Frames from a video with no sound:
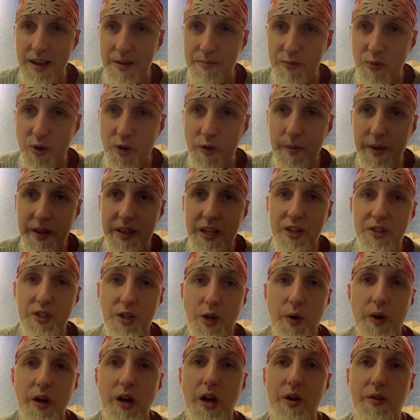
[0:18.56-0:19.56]
movement that's
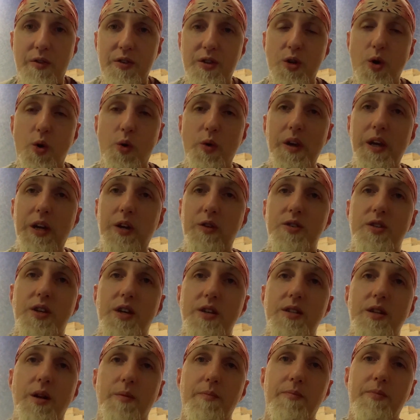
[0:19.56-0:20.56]
going on with this whole
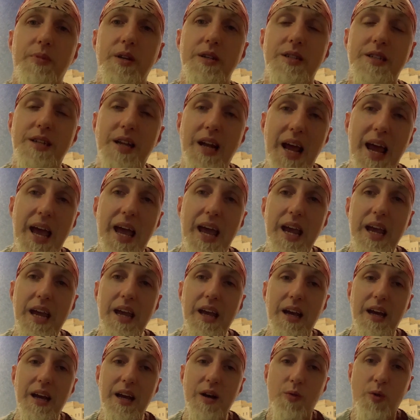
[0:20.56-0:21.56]
ecosystem. Because
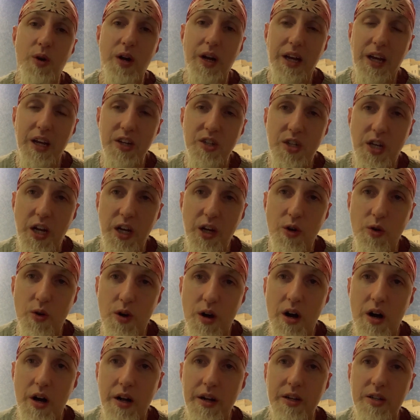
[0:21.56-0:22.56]
today, we're going to continue
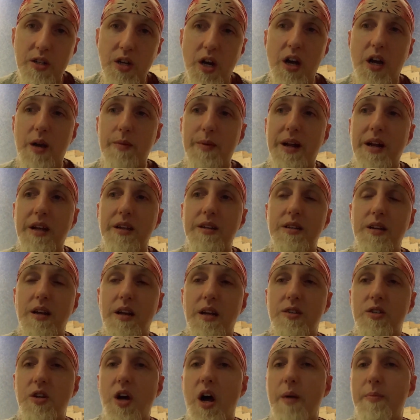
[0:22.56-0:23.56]
on and talk about
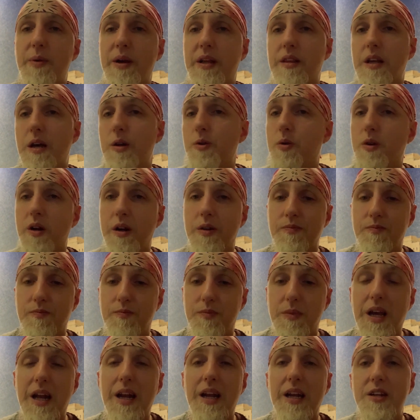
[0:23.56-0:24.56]
a, a topic that I'll
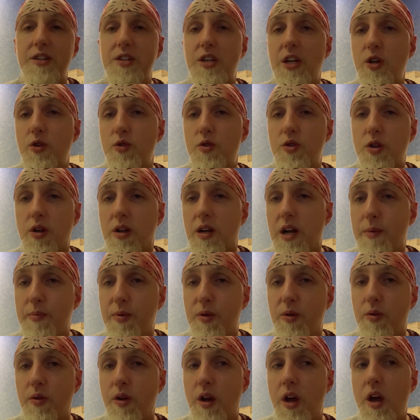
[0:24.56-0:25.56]
kind of continue into a
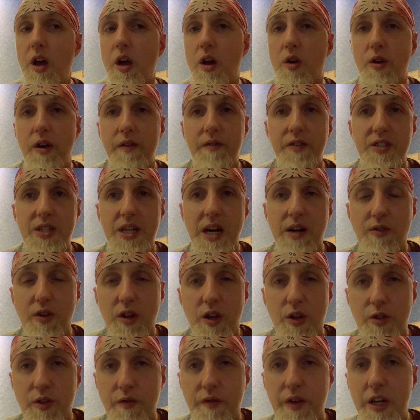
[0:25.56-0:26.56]
couple or even several
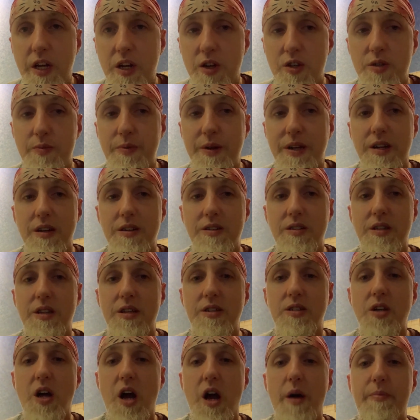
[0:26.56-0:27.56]
other videos because
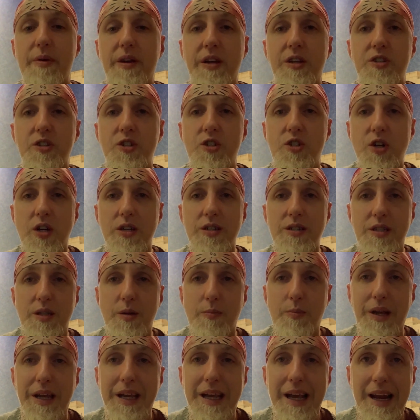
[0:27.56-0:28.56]
this topic is just the
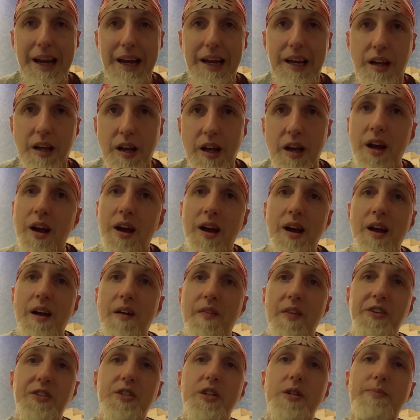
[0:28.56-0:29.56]
beginning.
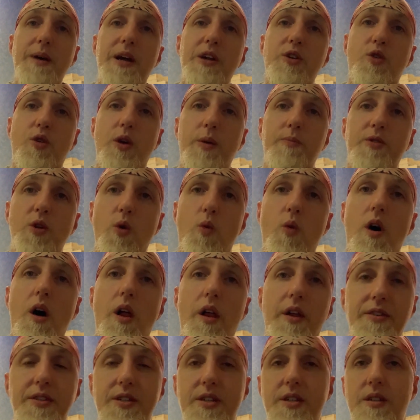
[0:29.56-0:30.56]
This is about crypto
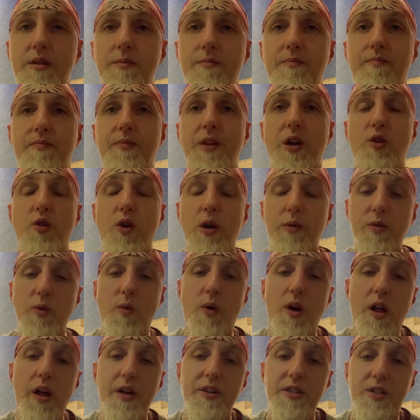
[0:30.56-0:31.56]
wallets. Now, crypto
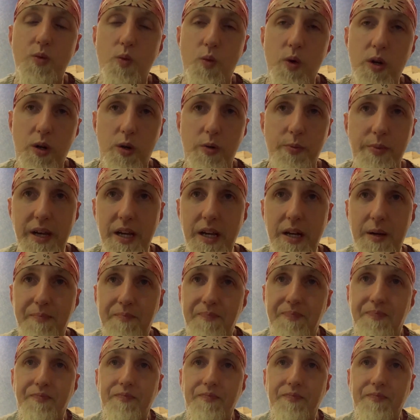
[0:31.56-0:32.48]
wallets will be,